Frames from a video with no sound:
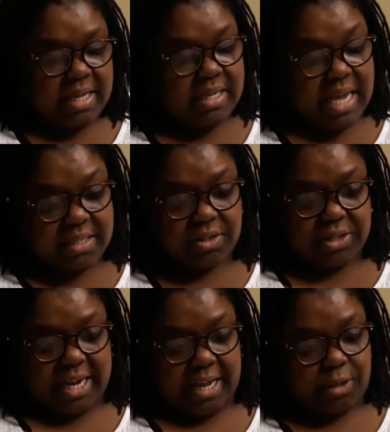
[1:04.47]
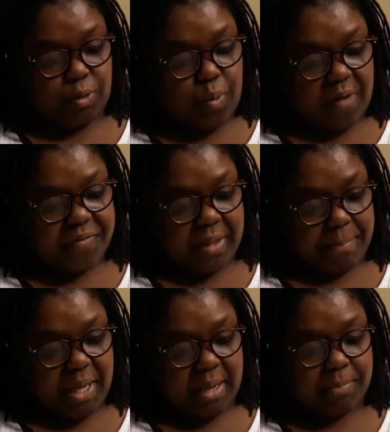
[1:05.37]
"Yesterday, two of
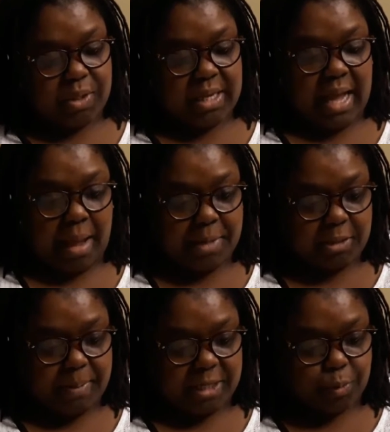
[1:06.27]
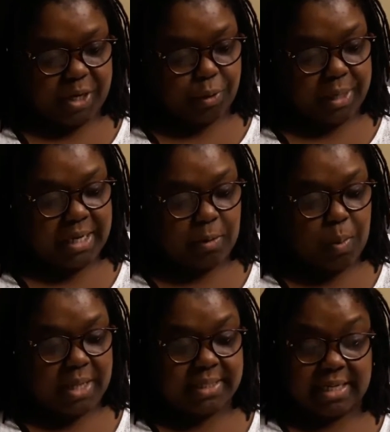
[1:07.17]
them came to the cabbage patch when our little
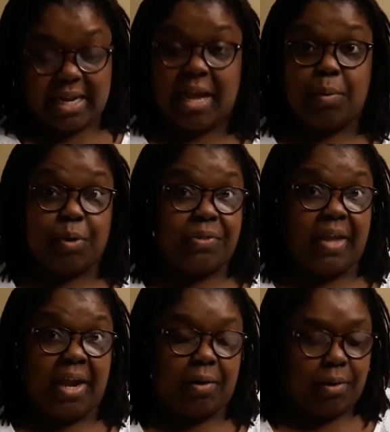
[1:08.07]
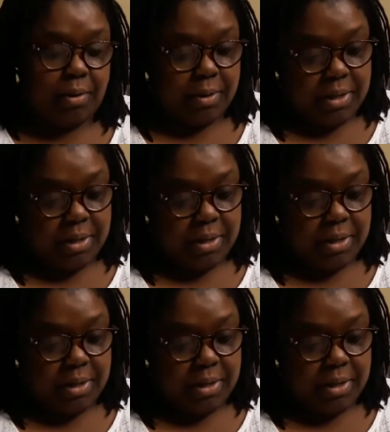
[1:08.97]
ones and I were there.